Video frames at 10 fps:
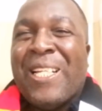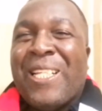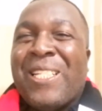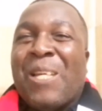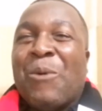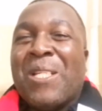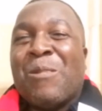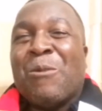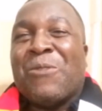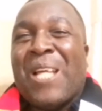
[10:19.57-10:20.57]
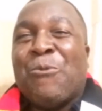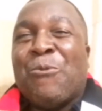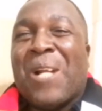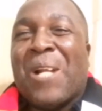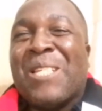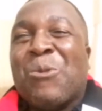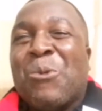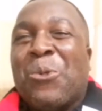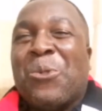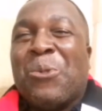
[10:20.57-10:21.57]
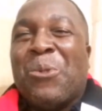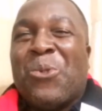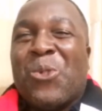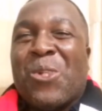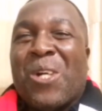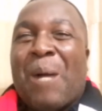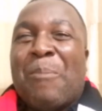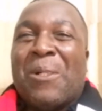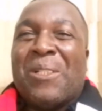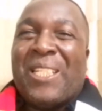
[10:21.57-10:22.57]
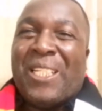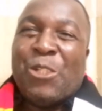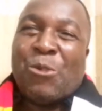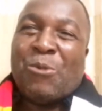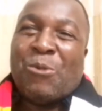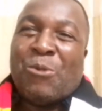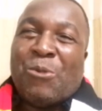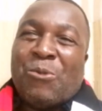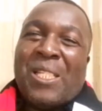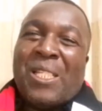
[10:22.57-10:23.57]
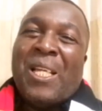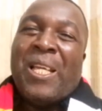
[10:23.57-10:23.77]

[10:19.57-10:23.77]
it's a waste of time for us to talk about the issue of ghosts.